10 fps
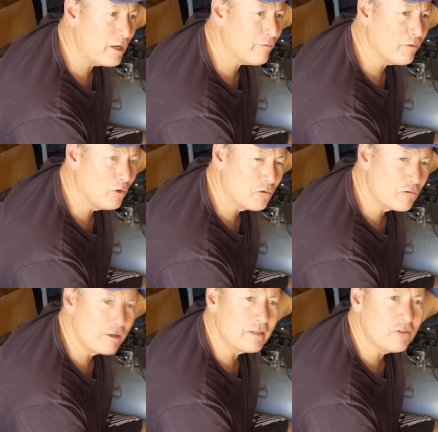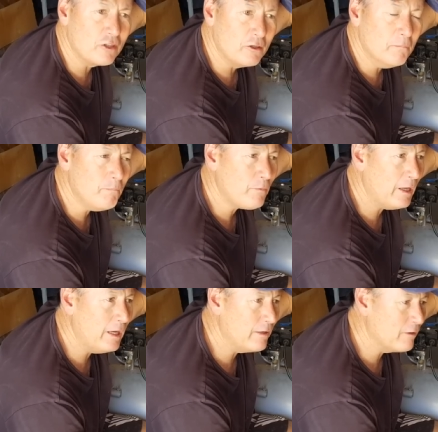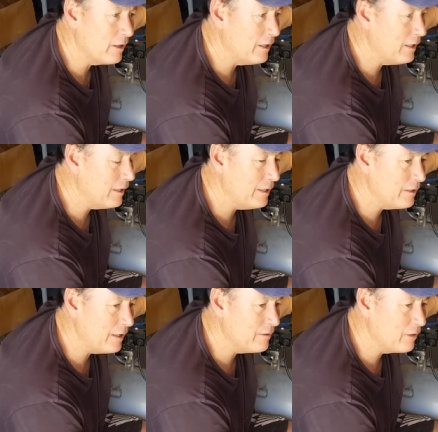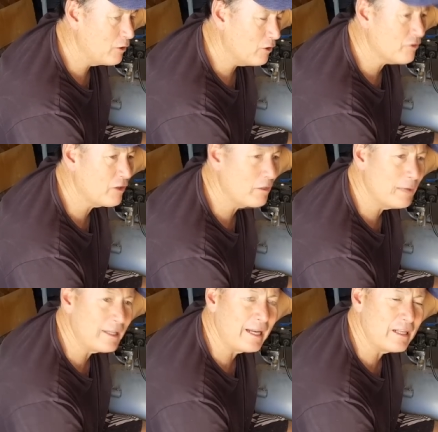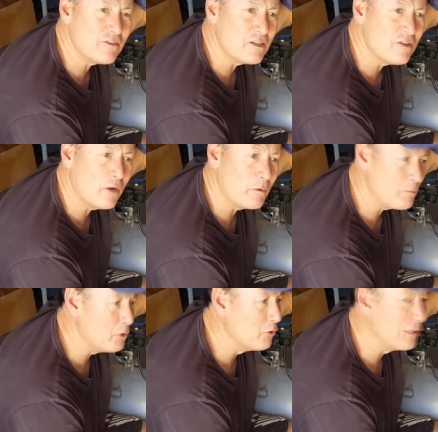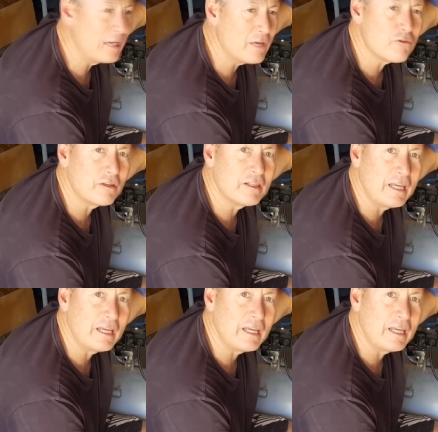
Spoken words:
Teflon rings in them, and the nice thing about that is there's no impurity entering